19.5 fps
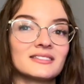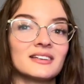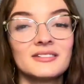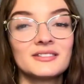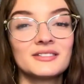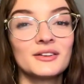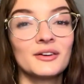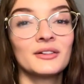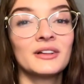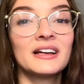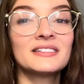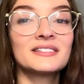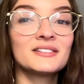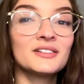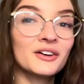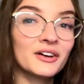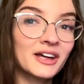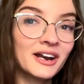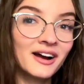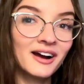So let's
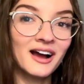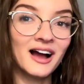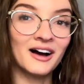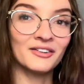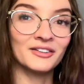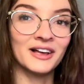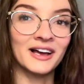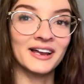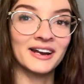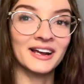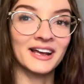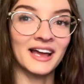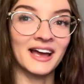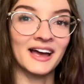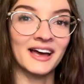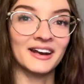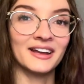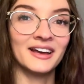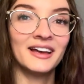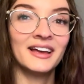look at our outline
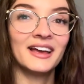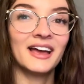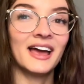again